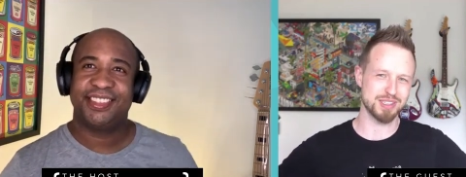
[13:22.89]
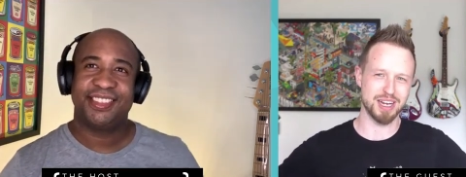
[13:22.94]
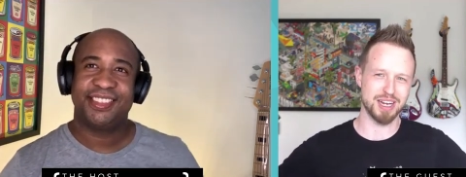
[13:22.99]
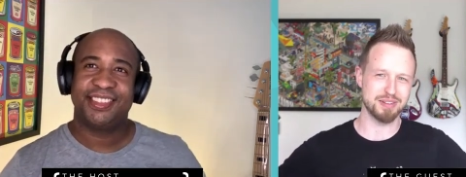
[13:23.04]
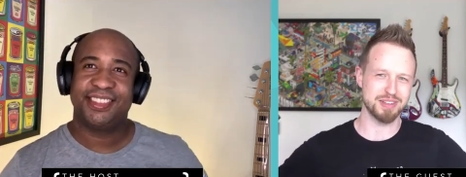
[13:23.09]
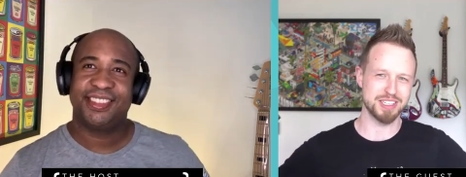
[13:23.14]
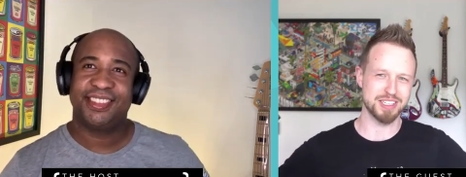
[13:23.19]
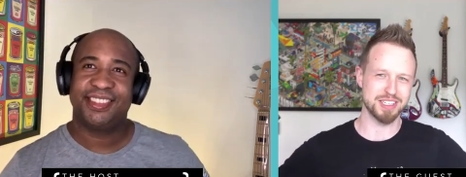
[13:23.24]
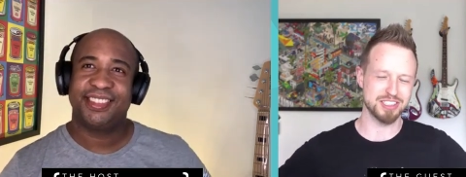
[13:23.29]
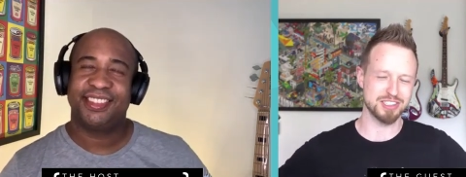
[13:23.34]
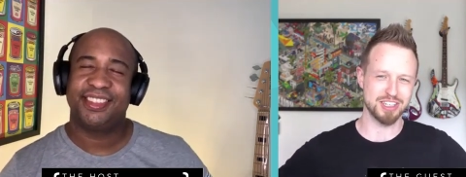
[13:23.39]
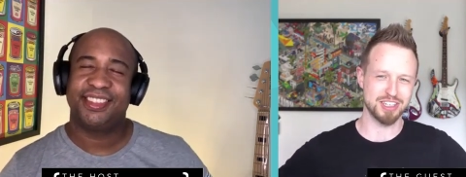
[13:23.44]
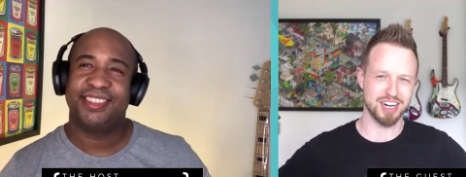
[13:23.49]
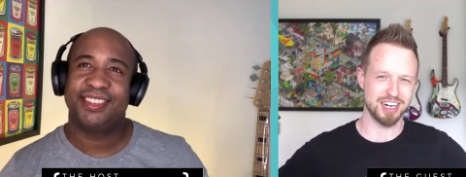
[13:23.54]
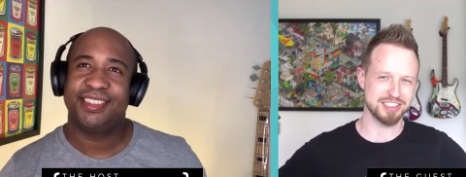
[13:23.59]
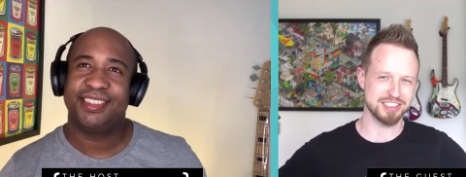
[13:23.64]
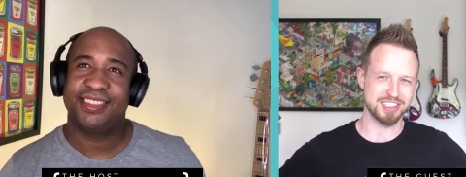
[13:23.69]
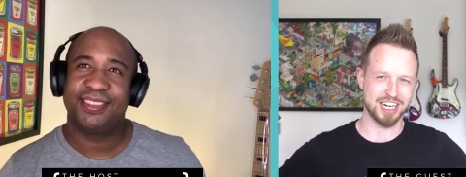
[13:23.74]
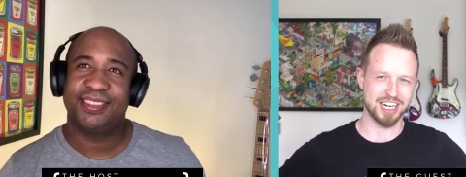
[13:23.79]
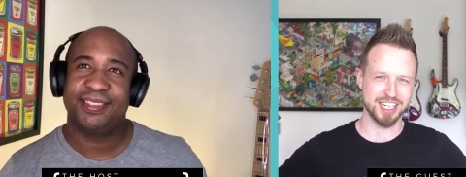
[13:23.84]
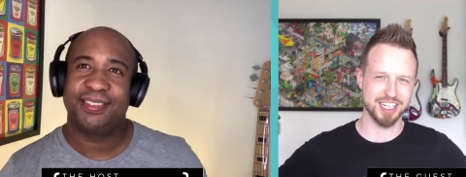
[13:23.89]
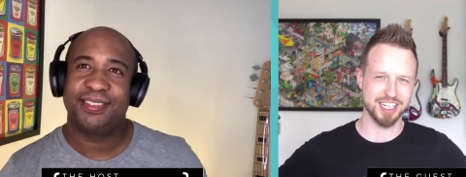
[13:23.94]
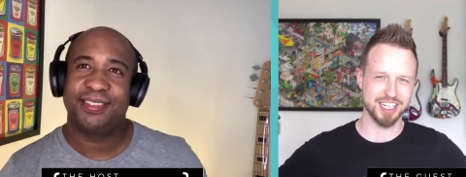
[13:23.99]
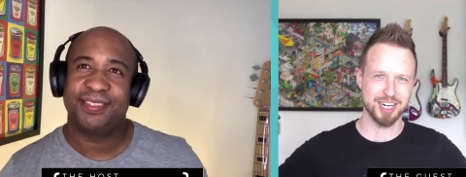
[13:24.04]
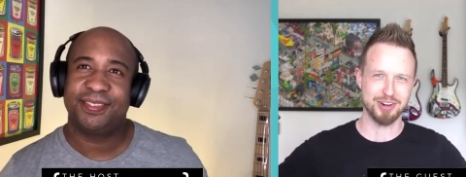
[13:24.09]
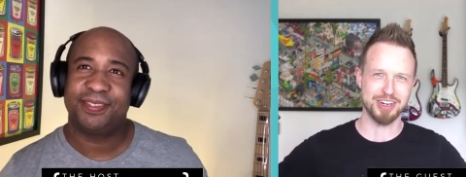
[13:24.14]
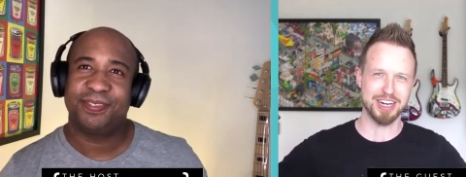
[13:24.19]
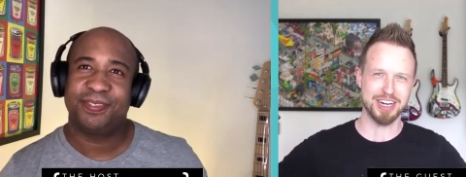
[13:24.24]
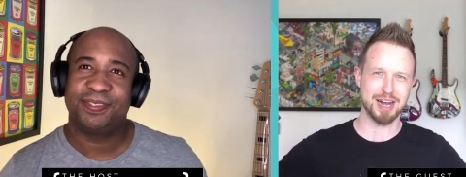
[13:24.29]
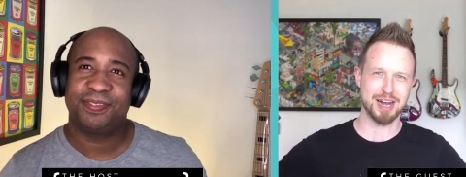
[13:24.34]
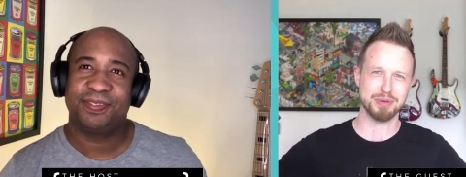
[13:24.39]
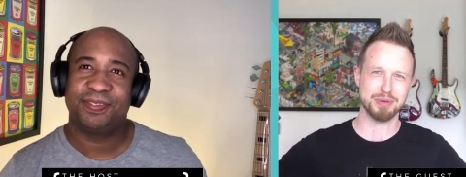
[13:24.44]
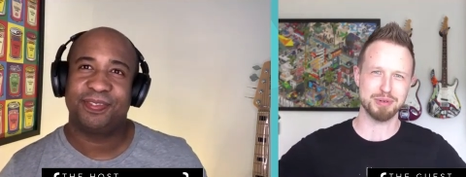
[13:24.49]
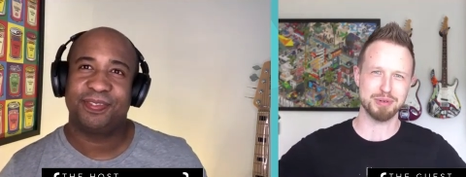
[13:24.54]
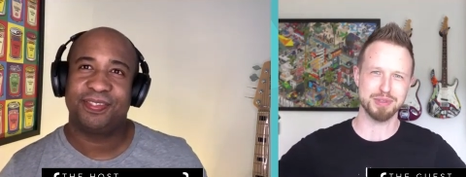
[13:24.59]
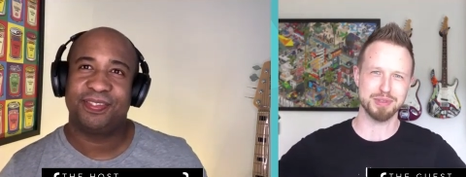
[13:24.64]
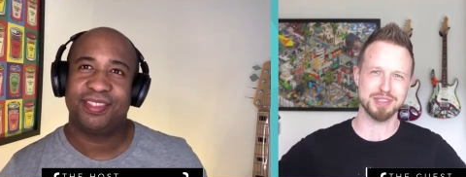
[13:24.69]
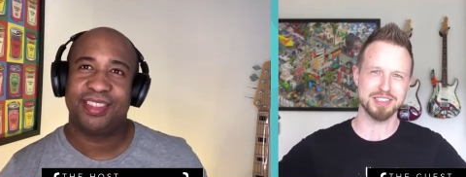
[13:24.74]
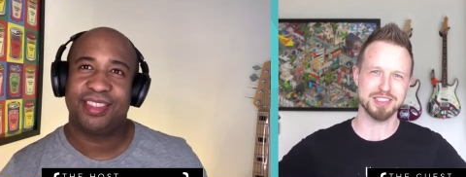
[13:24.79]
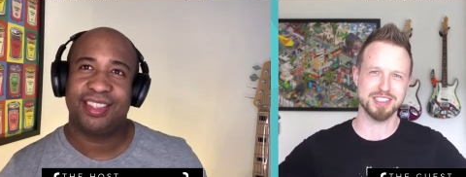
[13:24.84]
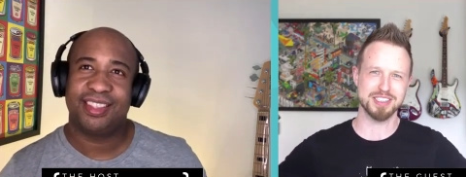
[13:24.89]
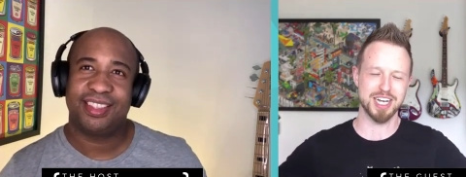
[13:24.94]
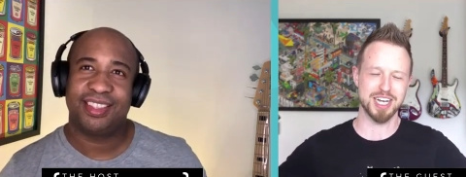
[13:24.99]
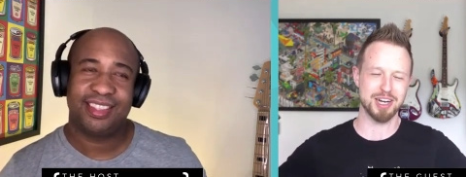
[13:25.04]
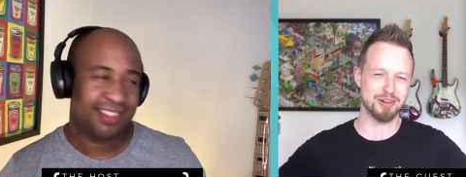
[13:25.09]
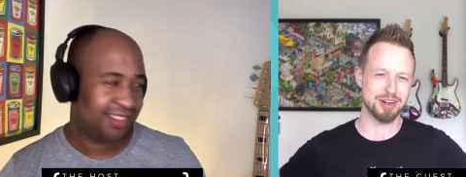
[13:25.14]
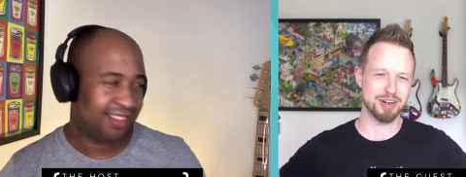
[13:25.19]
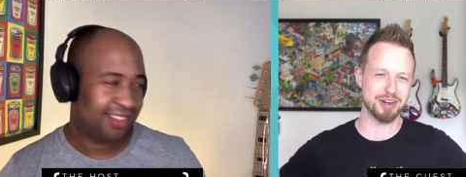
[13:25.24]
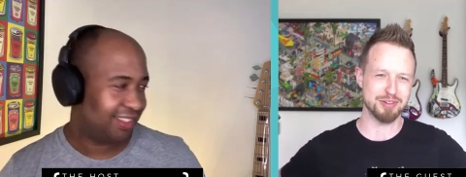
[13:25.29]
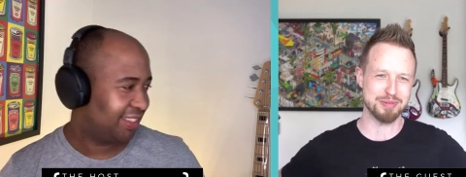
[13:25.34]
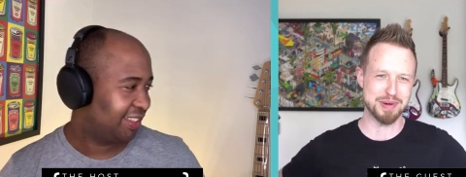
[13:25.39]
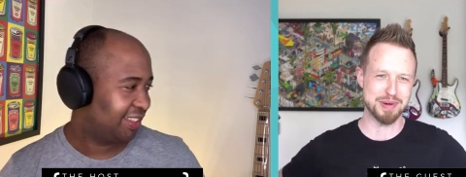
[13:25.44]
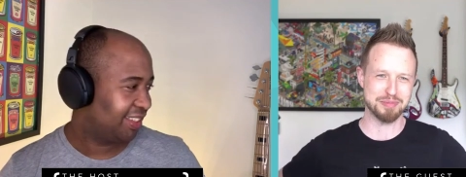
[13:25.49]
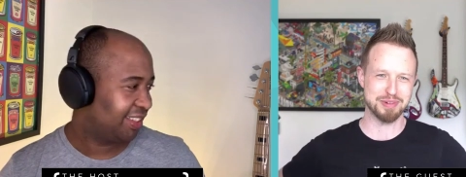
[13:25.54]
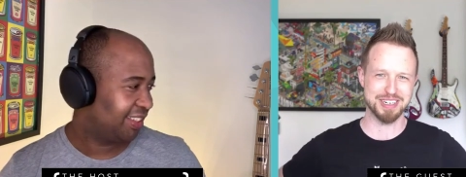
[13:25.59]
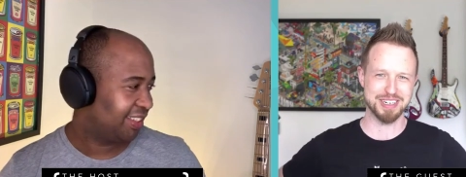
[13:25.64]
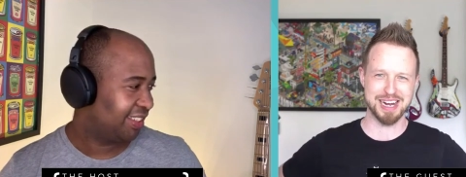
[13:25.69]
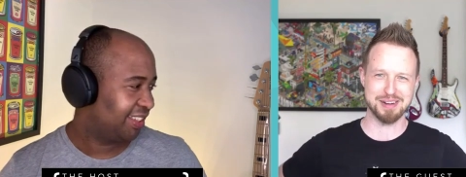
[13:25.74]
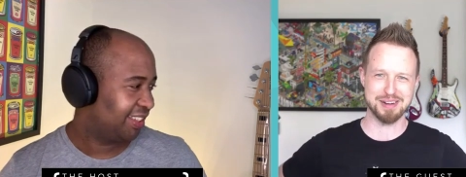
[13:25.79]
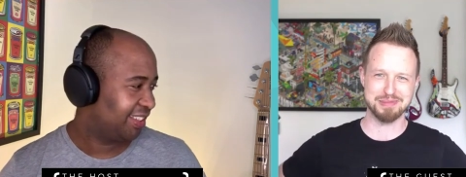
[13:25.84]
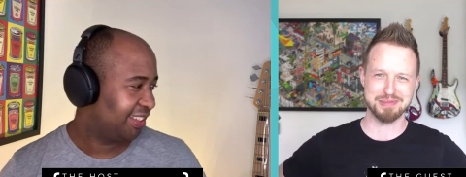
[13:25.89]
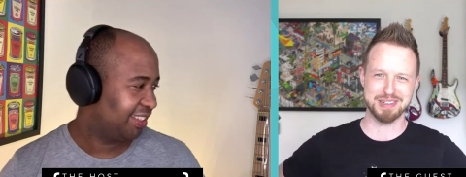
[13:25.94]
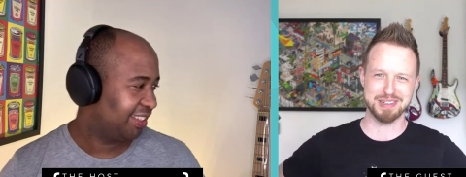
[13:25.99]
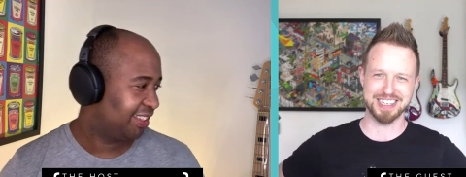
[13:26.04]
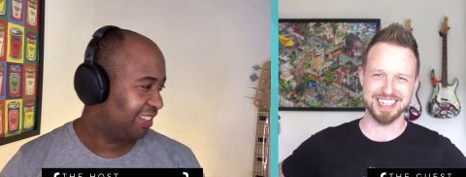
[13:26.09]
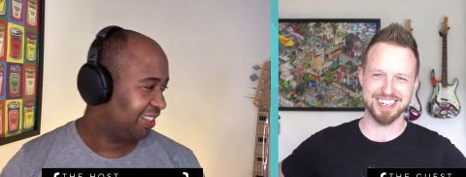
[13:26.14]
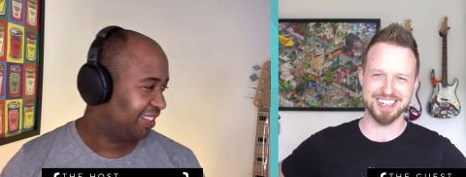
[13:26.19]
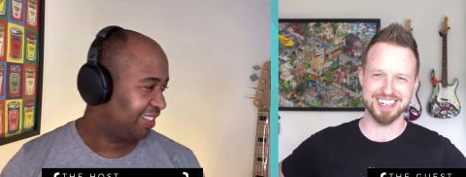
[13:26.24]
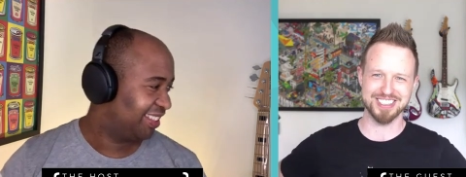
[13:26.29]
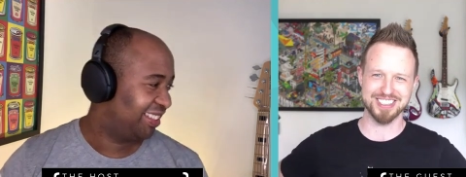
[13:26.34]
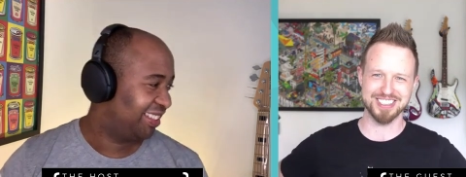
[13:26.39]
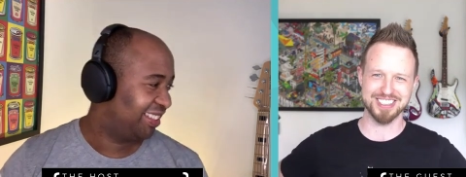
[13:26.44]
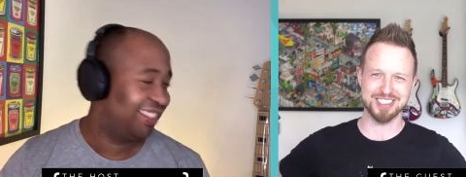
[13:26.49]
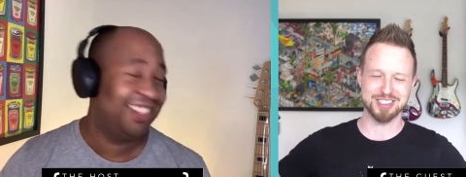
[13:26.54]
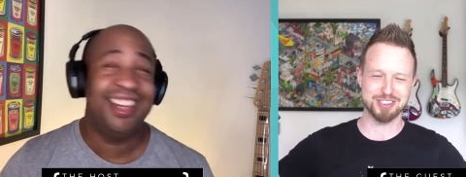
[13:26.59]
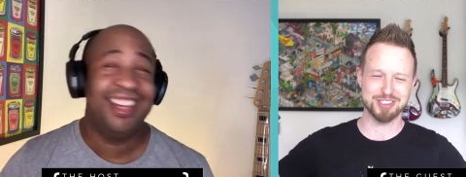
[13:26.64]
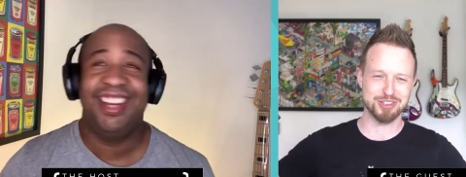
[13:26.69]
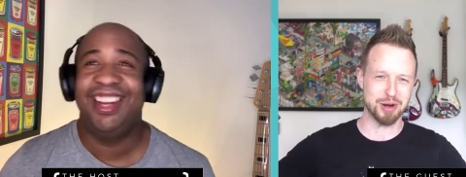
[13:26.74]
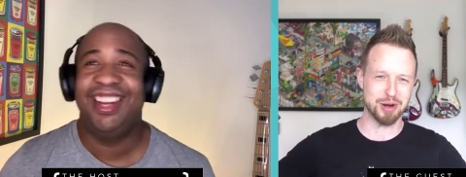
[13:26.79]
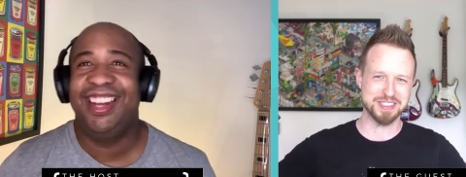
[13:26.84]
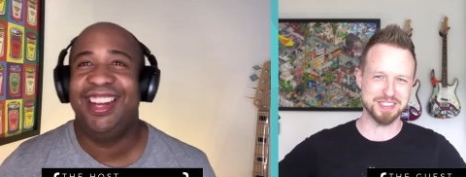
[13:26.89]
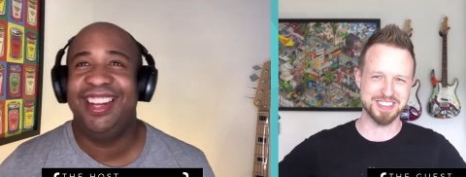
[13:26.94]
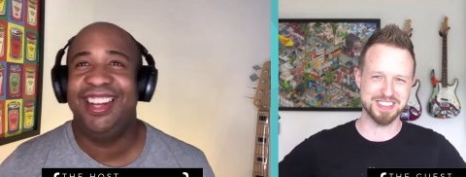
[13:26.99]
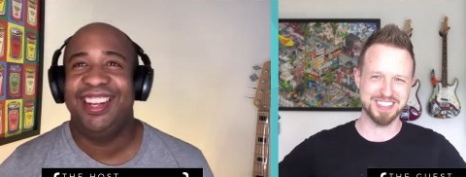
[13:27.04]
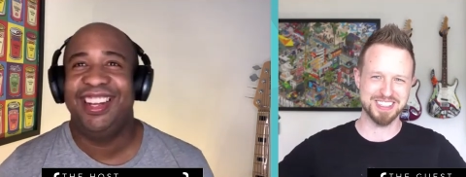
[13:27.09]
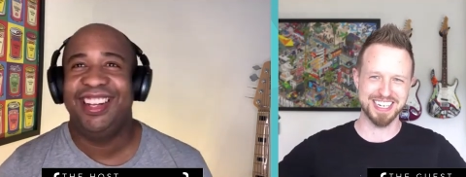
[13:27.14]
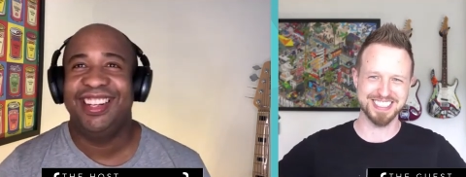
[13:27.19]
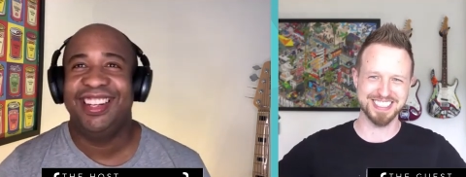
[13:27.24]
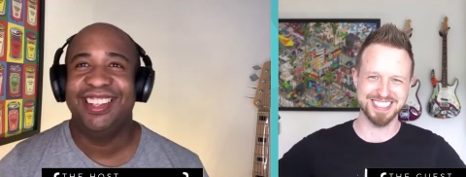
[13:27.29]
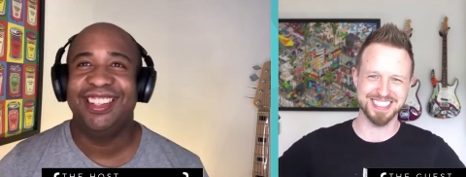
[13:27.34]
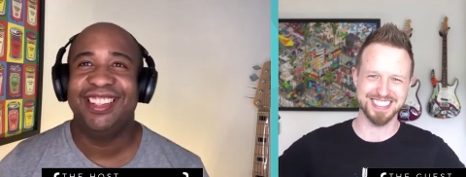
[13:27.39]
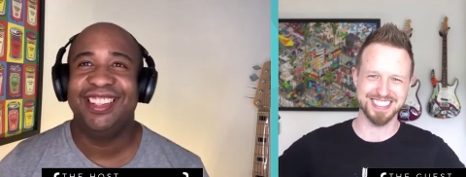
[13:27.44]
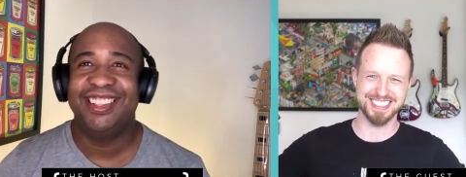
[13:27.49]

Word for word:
Speaker 1: I'm, this is not exactly how it happened, but this is how I remember it happening now. This is a dramatization.